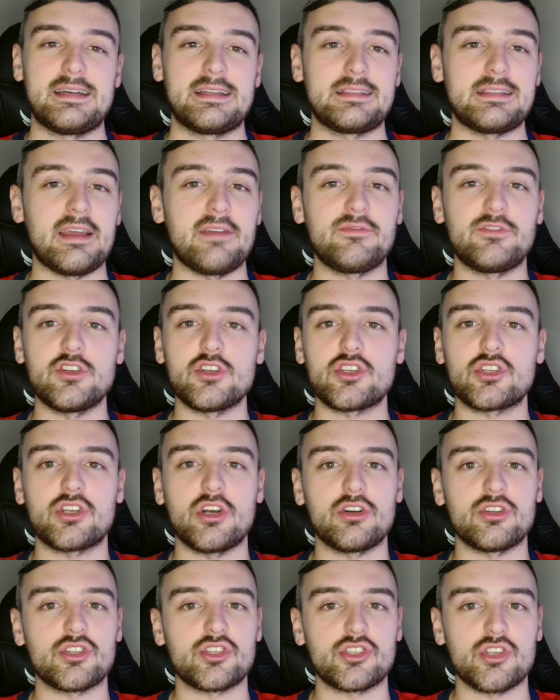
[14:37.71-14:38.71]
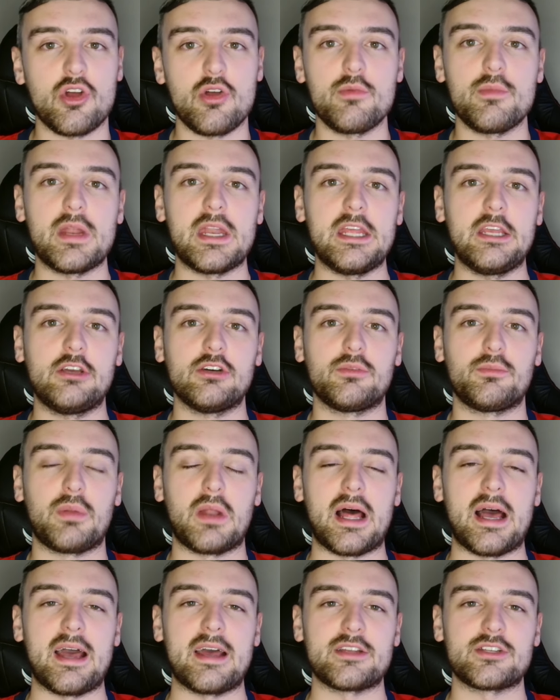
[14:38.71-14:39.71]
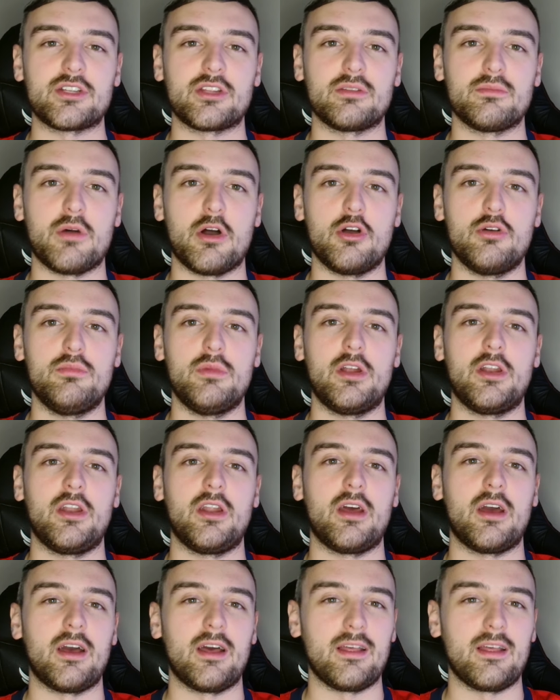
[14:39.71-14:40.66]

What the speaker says: They've just got so many good players at the moment.